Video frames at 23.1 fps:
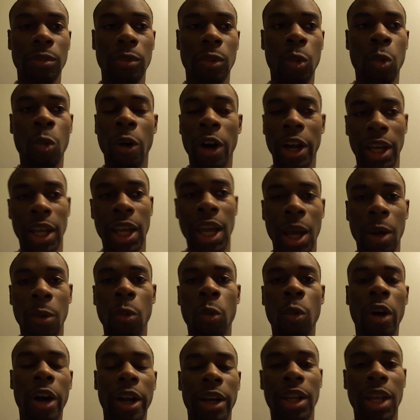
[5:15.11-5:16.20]

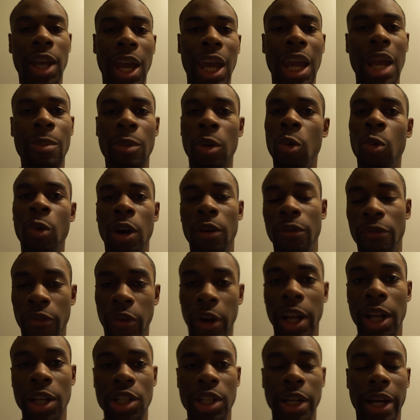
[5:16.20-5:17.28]
one game or one
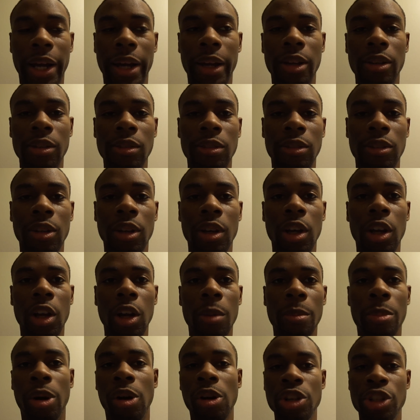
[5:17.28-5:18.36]
franchise
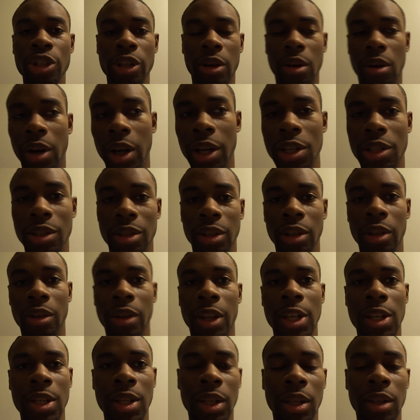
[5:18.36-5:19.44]
per generation. You know,
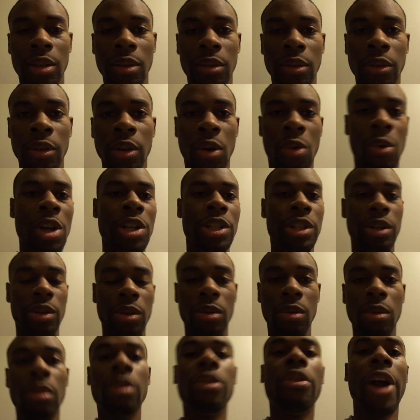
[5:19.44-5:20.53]
they did the
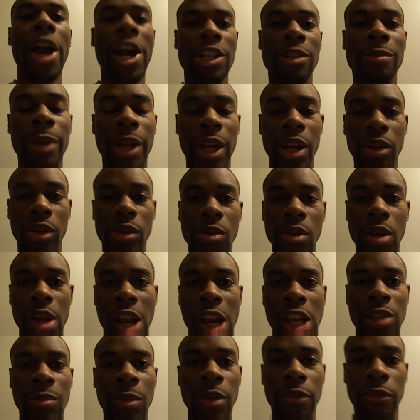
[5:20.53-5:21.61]
original Crash Bandicoot
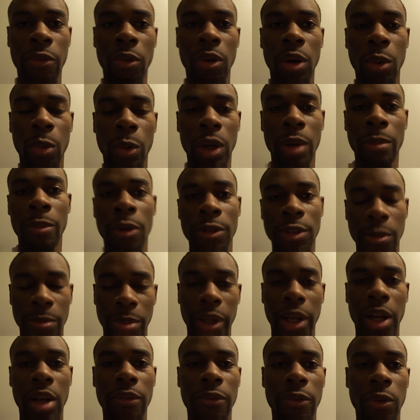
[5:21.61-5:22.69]
games before it went
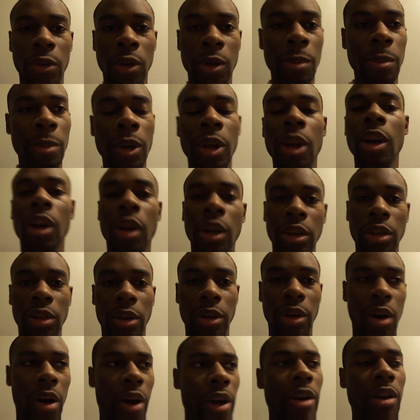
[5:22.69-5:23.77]
multi-platform. You
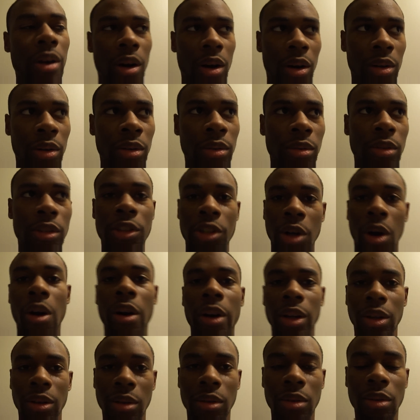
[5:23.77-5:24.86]
know, Naughty Dog
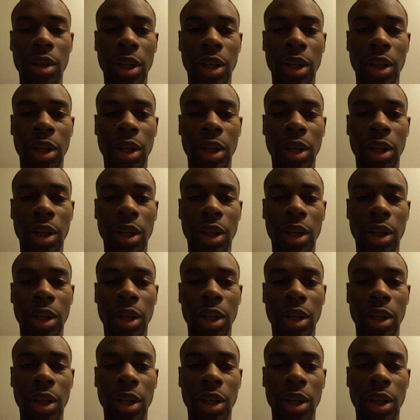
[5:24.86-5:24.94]
started